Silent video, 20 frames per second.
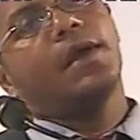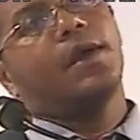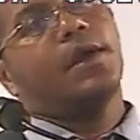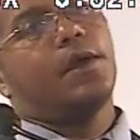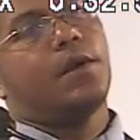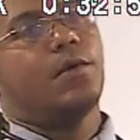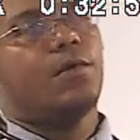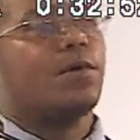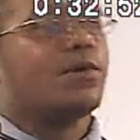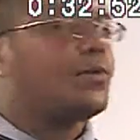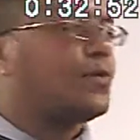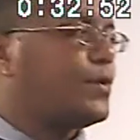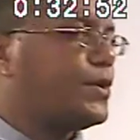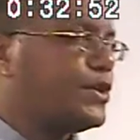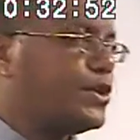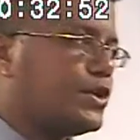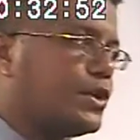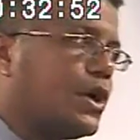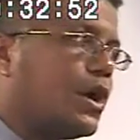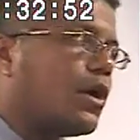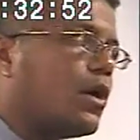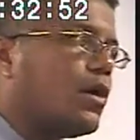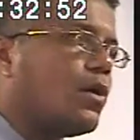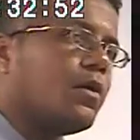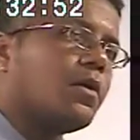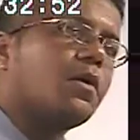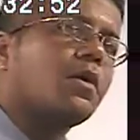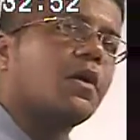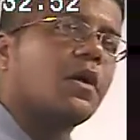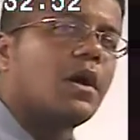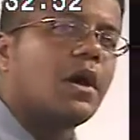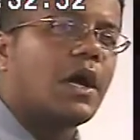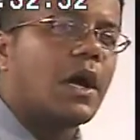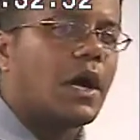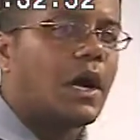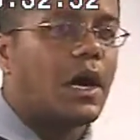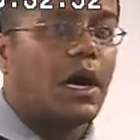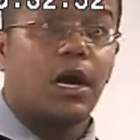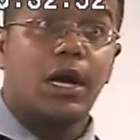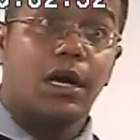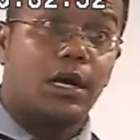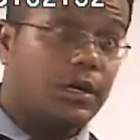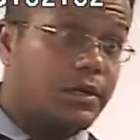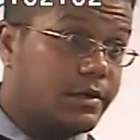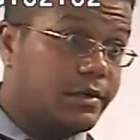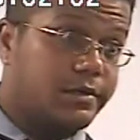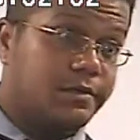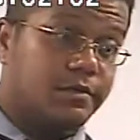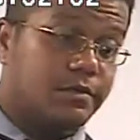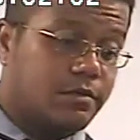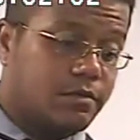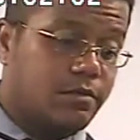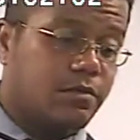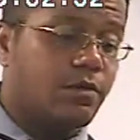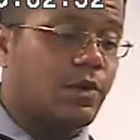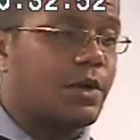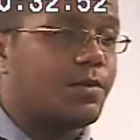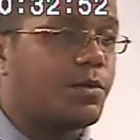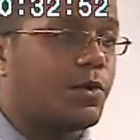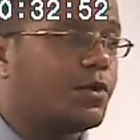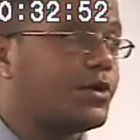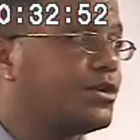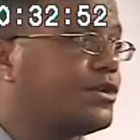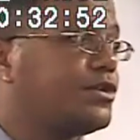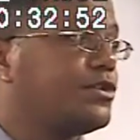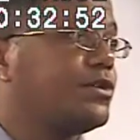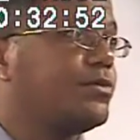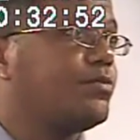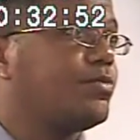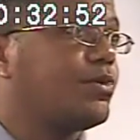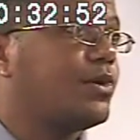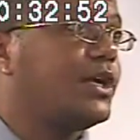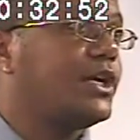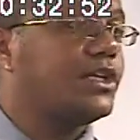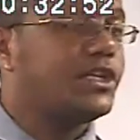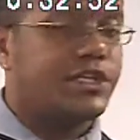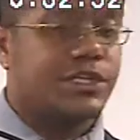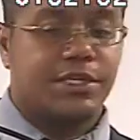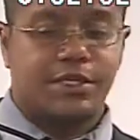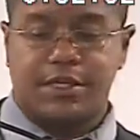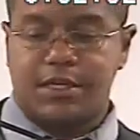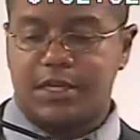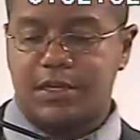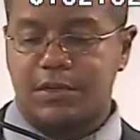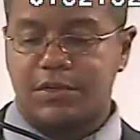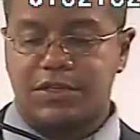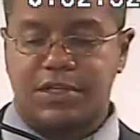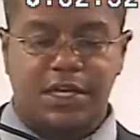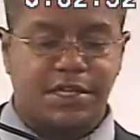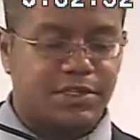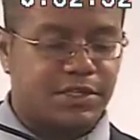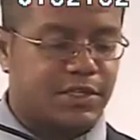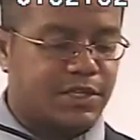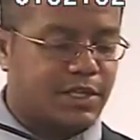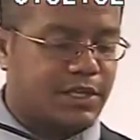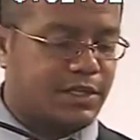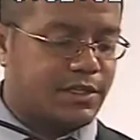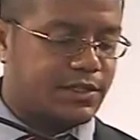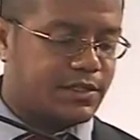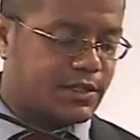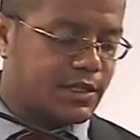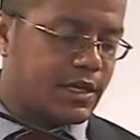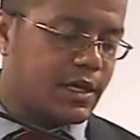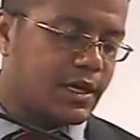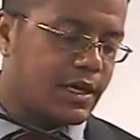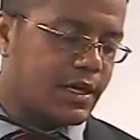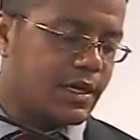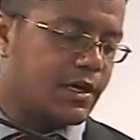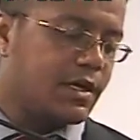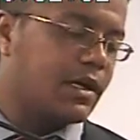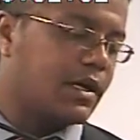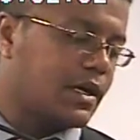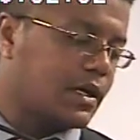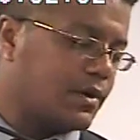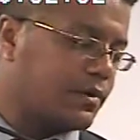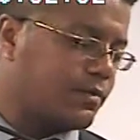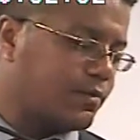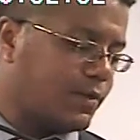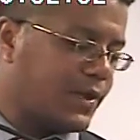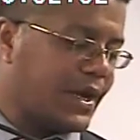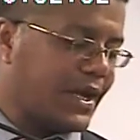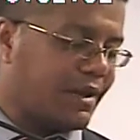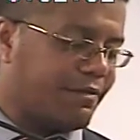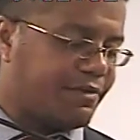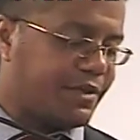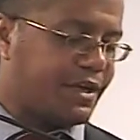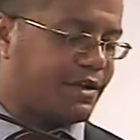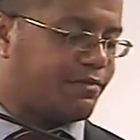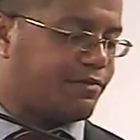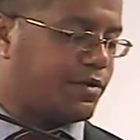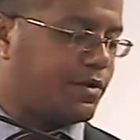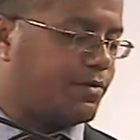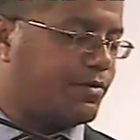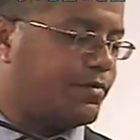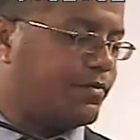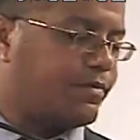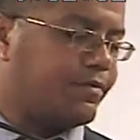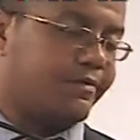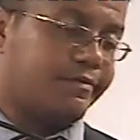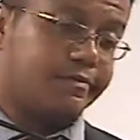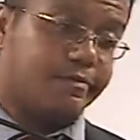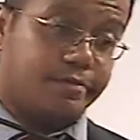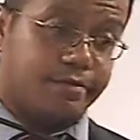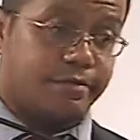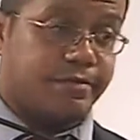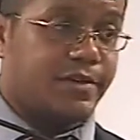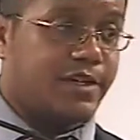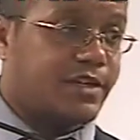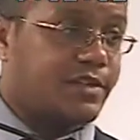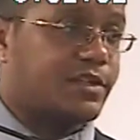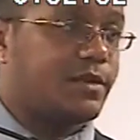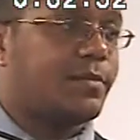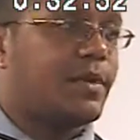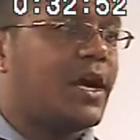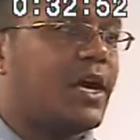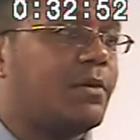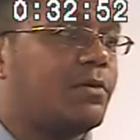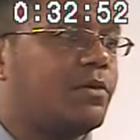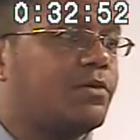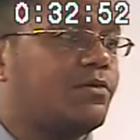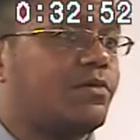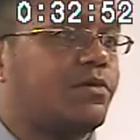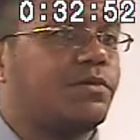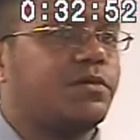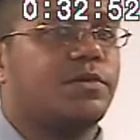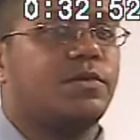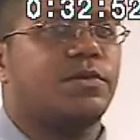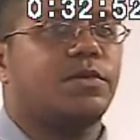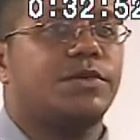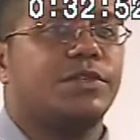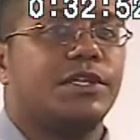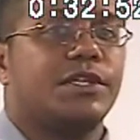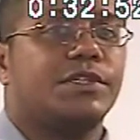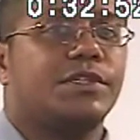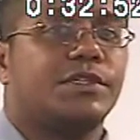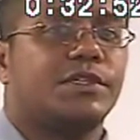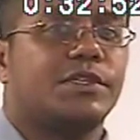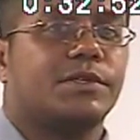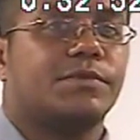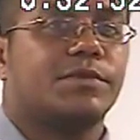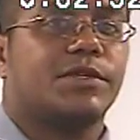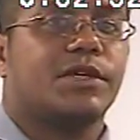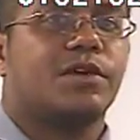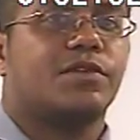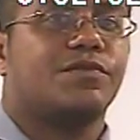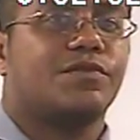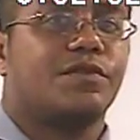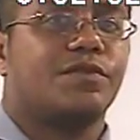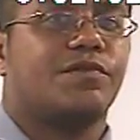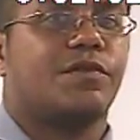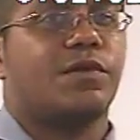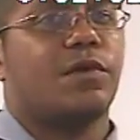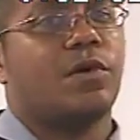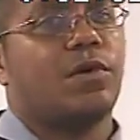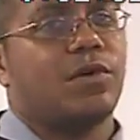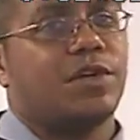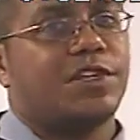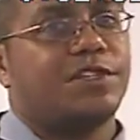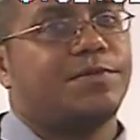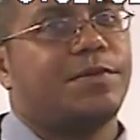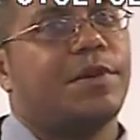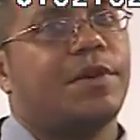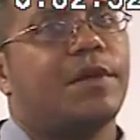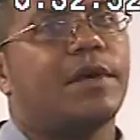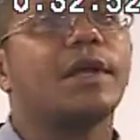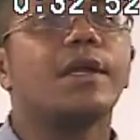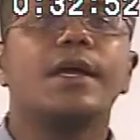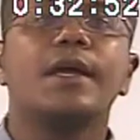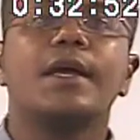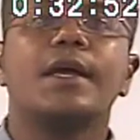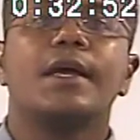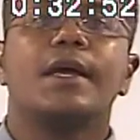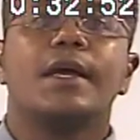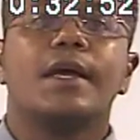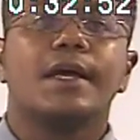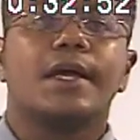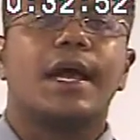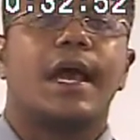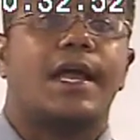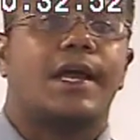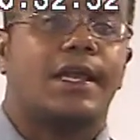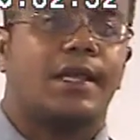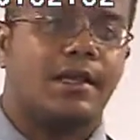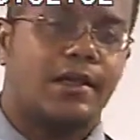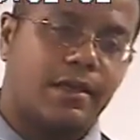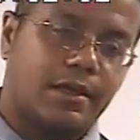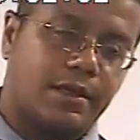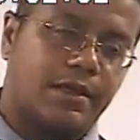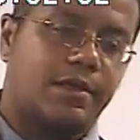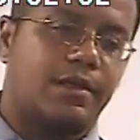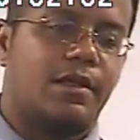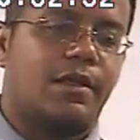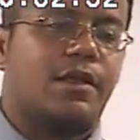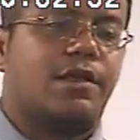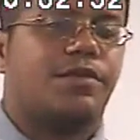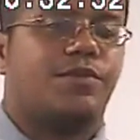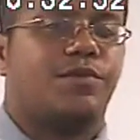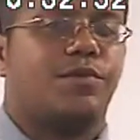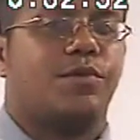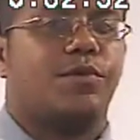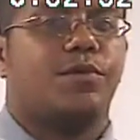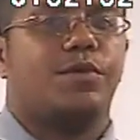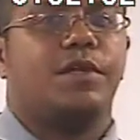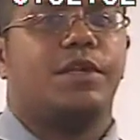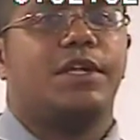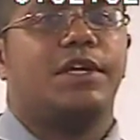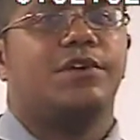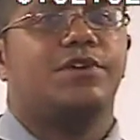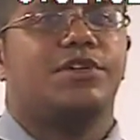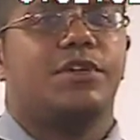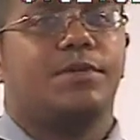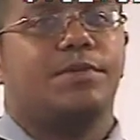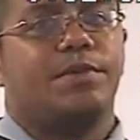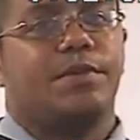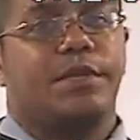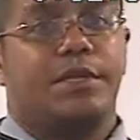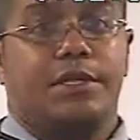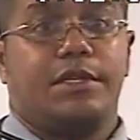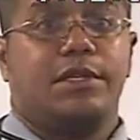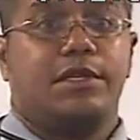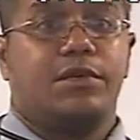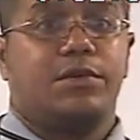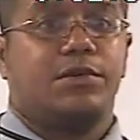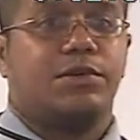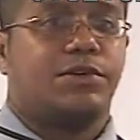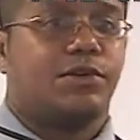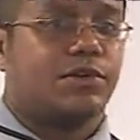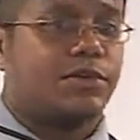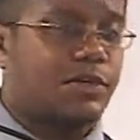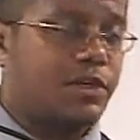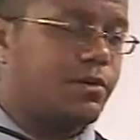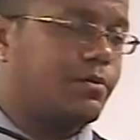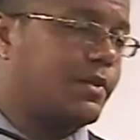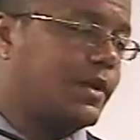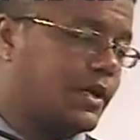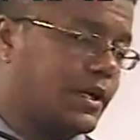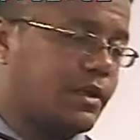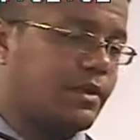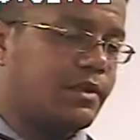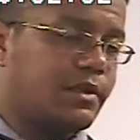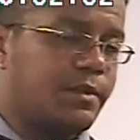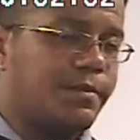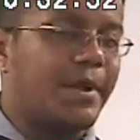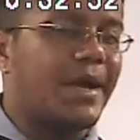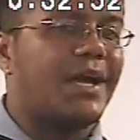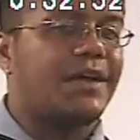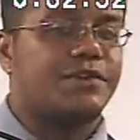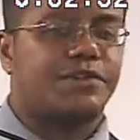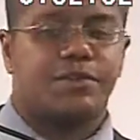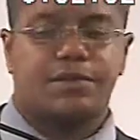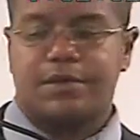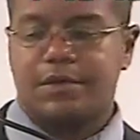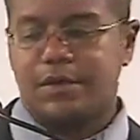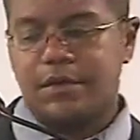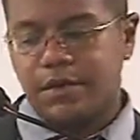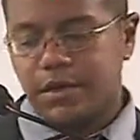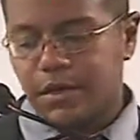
you know, where we should go, uh, what a person should preach, and those kinds of things. Um, we have that from just the Bible and from the Lord Jesus Himself and from the Holy Spirit guiding through the leadership in the local church here being the pastor.